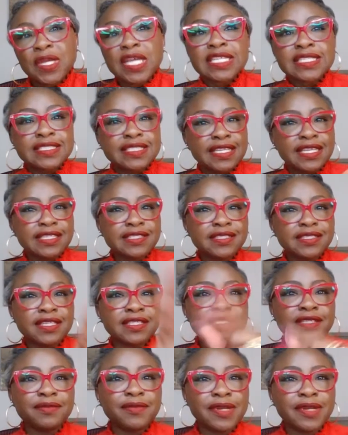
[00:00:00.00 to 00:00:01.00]
See,
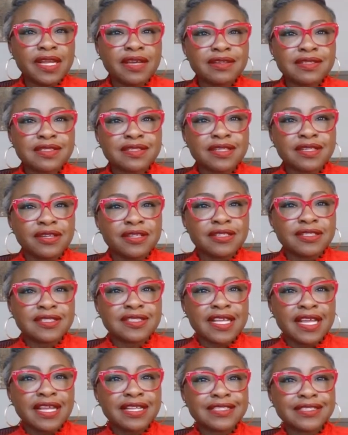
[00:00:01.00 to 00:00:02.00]
someone else
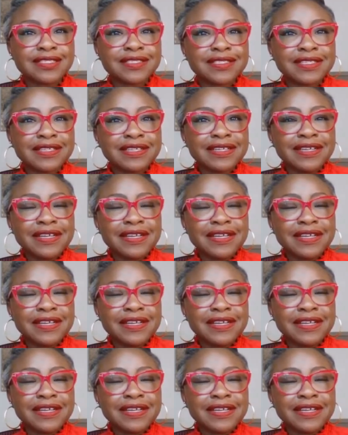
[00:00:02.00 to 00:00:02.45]
understands.